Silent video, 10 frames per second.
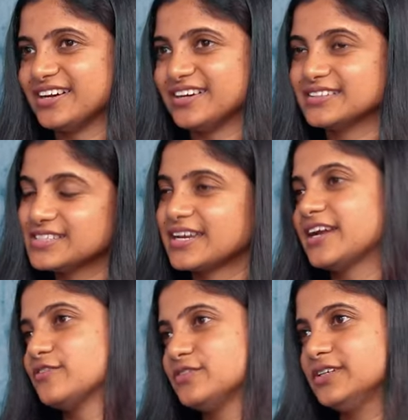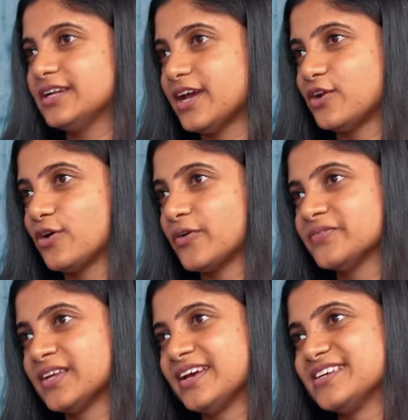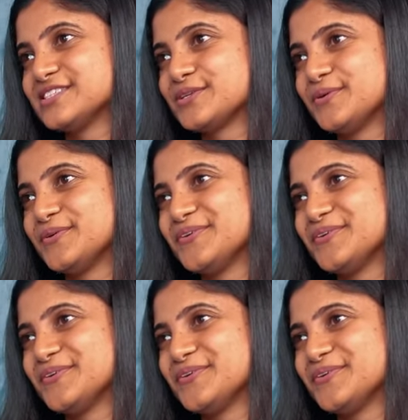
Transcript: uh, this kind of a dialogue. Insane. So